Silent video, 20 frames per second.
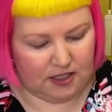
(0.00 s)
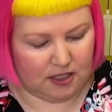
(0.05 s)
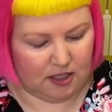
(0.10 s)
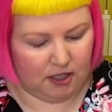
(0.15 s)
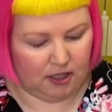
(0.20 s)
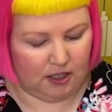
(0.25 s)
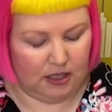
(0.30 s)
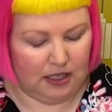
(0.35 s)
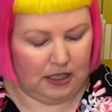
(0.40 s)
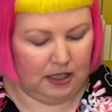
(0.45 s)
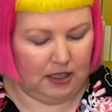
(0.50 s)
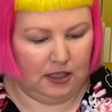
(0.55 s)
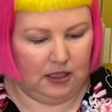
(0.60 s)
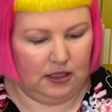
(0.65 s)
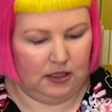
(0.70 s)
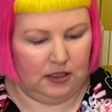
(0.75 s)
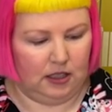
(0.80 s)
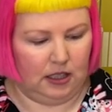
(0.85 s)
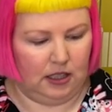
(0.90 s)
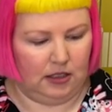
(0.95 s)
So
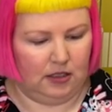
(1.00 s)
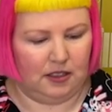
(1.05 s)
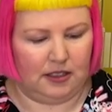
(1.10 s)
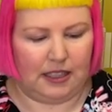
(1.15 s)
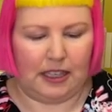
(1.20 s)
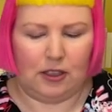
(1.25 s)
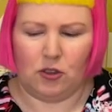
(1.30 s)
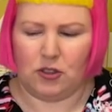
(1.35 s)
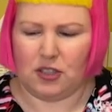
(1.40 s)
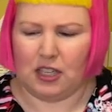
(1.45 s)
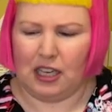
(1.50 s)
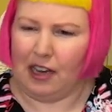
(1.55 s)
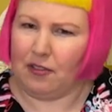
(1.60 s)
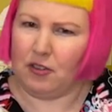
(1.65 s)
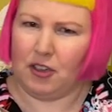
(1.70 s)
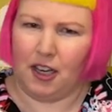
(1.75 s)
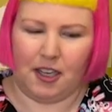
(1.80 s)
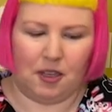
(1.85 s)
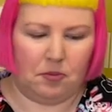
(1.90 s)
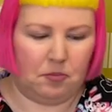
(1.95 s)
uh, they also
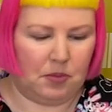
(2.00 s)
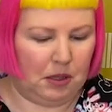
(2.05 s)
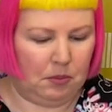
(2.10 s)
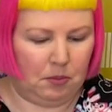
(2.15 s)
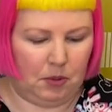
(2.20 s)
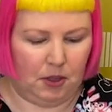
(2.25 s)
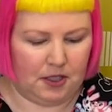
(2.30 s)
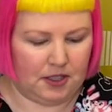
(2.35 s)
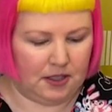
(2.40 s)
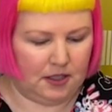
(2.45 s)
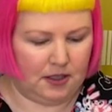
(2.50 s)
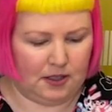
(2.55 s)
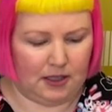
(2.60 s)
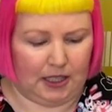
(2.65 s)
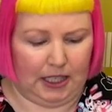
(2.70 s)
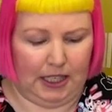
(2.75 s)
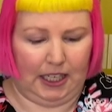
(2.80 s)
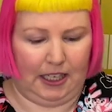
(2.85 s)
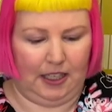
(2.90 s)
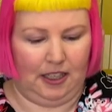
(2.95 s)
have kind of big boxes.
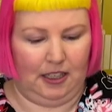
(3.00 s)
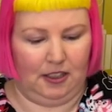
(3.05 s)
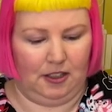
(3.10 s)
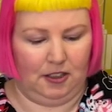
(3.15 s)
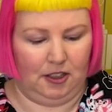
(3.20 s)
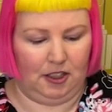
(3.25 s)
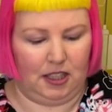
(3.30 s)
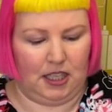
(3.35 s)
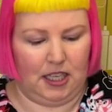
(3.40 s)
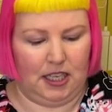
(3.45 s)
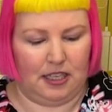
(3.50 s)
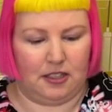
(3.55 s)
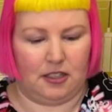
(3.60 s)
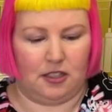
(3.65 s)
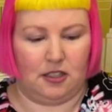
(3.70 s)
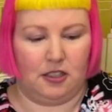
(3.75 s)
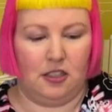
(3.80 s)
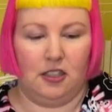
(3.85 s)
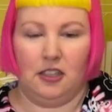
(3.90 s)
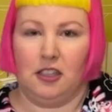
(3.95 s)
Like, look at
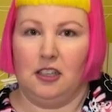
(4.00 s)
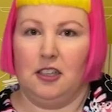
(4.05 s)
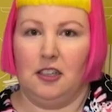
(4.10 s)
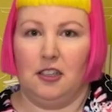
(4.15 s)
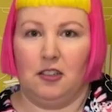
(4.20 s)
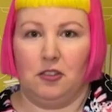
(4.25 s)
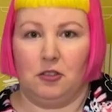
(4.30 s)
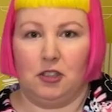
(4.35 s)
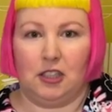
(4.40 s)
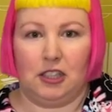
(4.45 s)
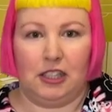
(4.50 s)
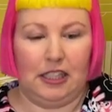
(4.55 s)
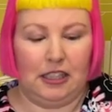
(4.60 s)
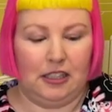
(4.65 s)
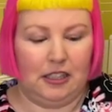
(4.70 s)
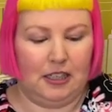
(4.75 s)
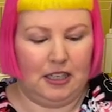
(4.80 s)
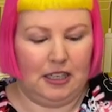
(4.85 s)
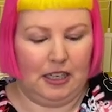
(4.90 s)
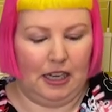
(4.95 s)
this, you, really?
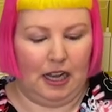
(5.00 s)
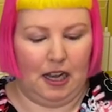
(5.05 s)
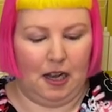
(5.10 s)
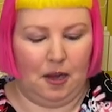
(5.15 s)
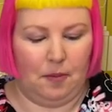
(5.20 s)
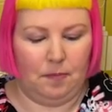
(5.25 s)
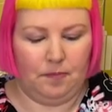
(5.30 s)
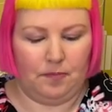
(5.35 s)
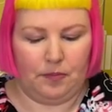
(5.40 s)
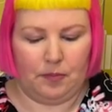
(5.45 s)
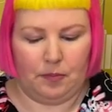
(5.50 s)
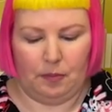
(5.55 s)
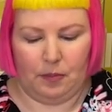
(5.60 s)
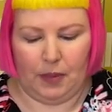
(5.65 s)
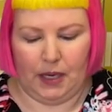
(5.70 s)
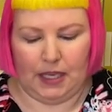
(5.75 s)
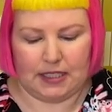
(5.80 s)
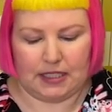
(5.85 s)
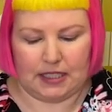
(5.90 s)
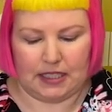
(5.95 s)
Um,
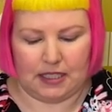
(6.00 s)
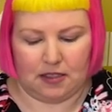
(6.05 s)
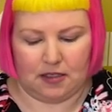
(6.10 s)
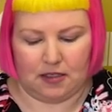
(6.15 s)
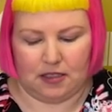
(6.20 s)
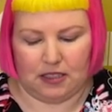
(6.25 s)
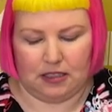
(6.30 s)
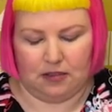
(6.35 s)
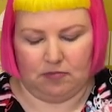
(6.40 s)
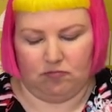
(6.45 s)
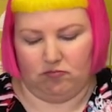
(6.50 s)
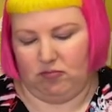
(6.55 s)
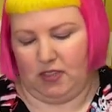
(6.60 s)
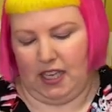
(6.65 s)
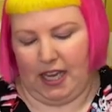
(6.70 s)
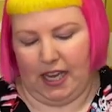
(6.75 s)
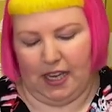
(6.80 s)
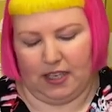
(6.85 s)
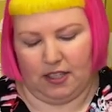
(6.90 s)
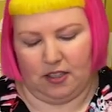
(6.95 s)
but
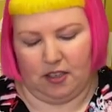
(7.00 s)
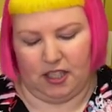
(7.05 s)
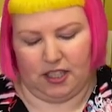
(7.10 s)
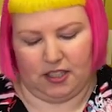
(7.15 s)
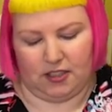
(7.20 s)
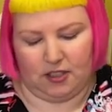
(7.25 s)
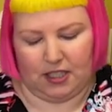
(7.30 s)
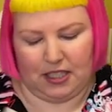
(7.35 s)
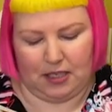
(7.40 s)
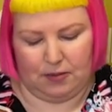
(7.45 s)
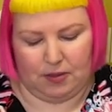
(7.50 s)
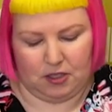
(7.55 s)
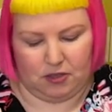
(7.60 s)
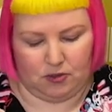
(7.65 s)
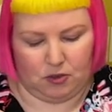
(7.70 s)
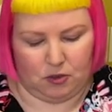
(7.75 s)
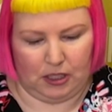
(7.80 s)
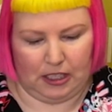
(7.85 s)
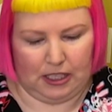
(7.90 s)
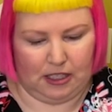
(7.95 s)
yeah, so I just don't see
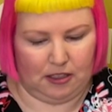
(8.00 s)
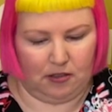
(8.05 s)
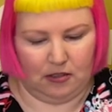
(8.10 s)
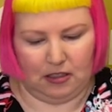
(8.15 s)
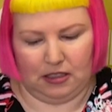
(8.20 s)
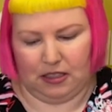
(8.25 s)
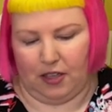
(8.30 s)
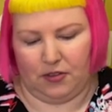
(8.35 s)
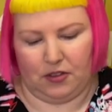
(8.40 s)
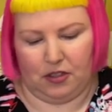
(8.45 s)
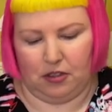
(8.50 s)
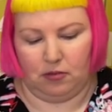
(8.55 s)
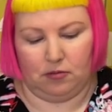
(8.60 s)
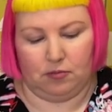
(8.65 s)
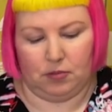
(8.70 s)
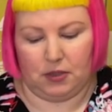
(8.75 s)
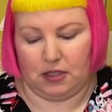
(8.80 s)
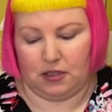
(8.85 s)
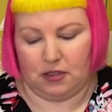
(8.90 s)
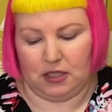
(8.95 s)
myself doing it. Nothing
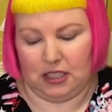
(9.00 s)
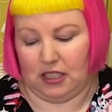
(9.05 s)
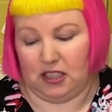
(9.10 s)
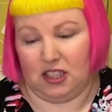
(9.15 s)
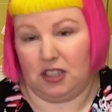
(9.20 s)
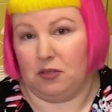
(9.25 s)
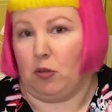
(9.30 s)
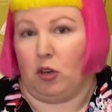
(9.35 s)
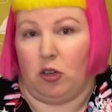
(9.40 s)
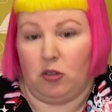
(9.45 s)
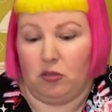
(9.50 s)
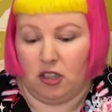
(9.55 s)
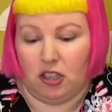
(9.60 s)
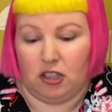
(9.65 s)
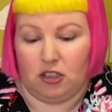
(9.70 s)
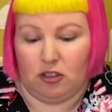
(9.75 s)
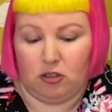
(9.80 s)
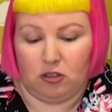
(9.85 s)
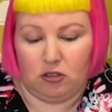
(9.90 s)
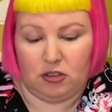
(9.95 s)
particularly wrong with
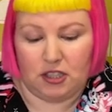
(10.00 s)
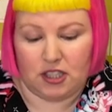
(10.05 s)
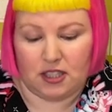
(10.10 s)
it at all.